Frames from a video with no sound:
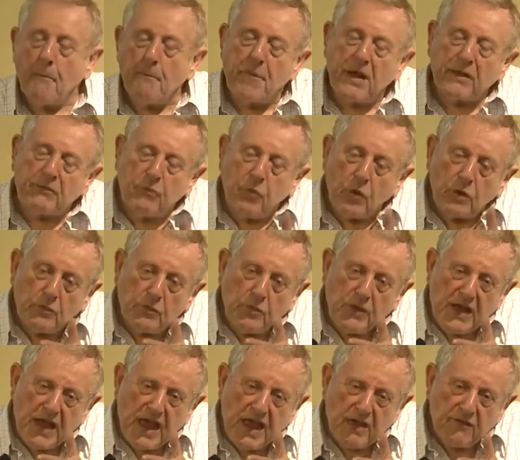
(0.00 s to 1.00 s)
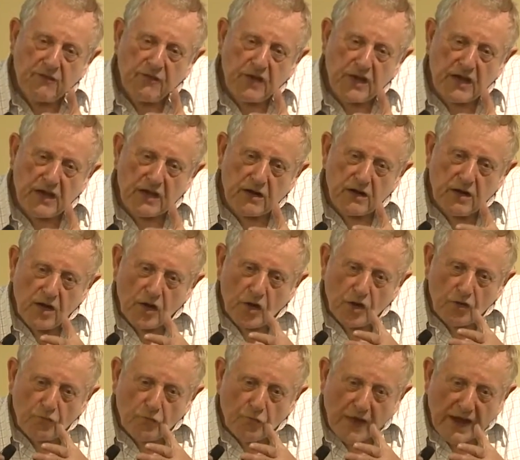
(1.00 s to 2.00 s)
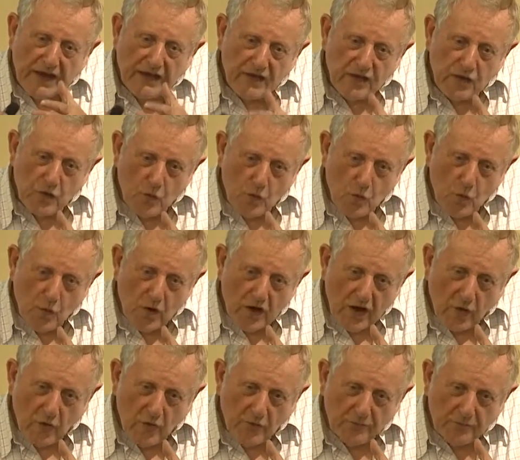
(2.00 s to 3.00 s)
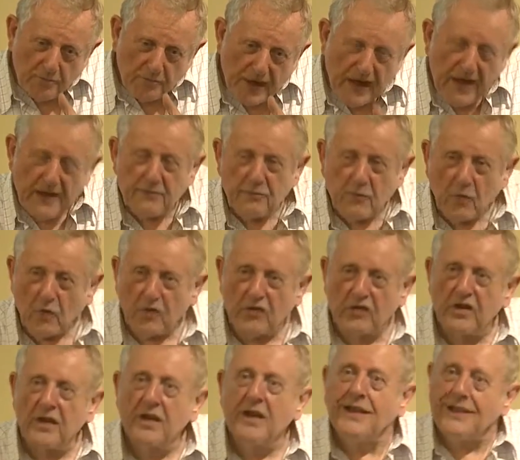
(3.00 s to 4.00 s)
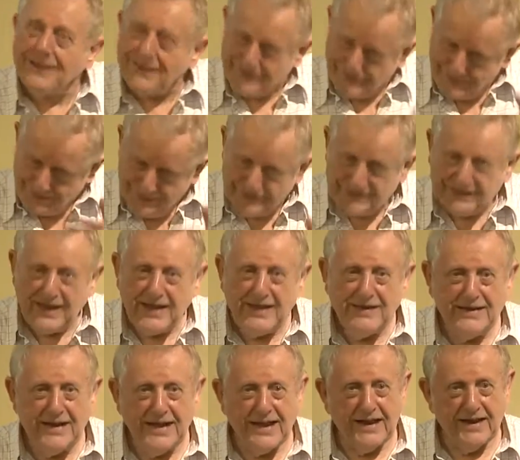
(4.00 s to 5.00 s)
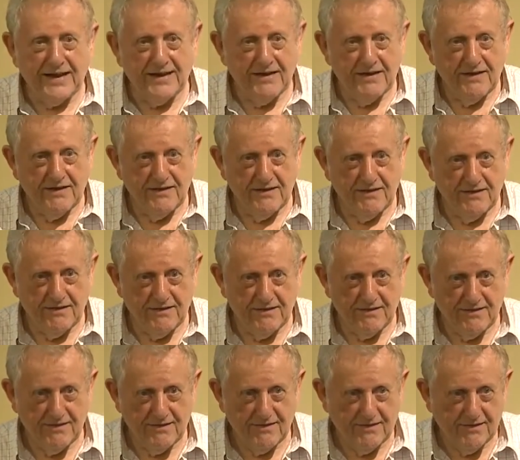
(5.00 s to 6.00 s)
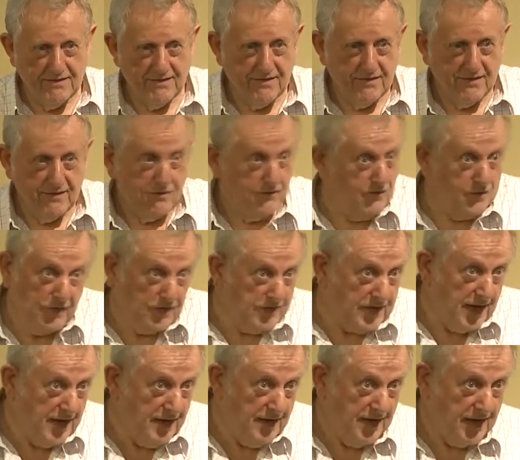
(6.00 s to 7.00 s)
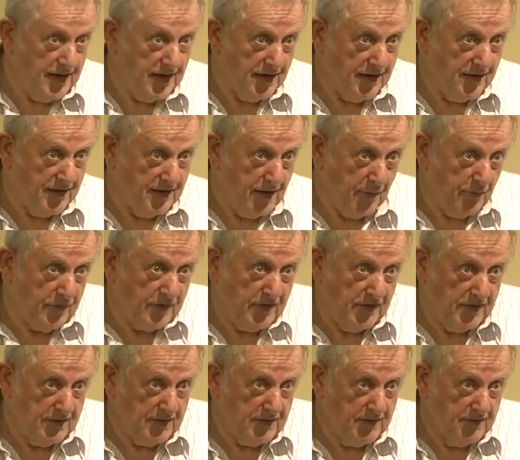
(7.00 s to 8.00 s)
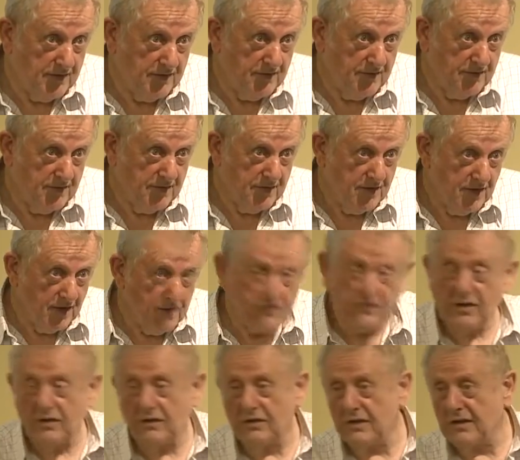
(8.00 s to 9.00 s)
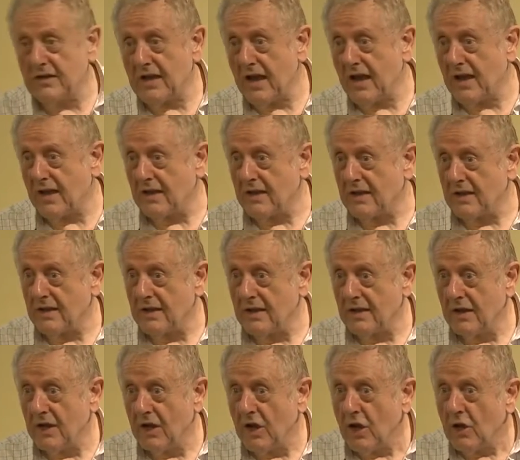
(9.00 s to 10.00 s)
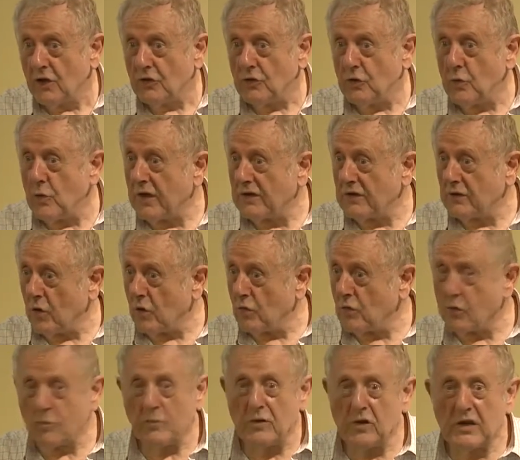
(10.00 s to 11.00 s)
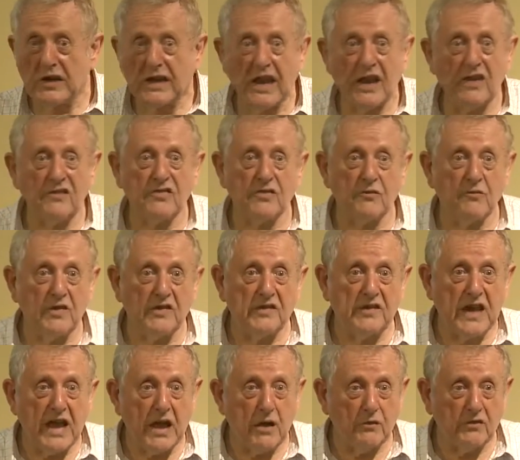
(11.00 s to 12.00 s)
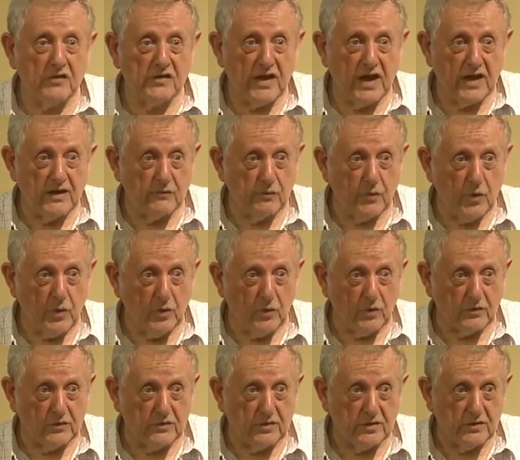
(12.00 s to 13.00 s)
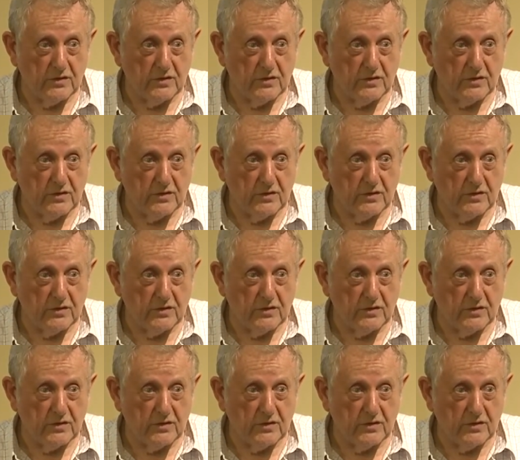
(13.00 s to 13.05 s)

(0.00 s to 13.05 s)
But what we have here, when you on Patmos, you stayed there. You stayed there. That was it until you die. You had no communication with the outside world.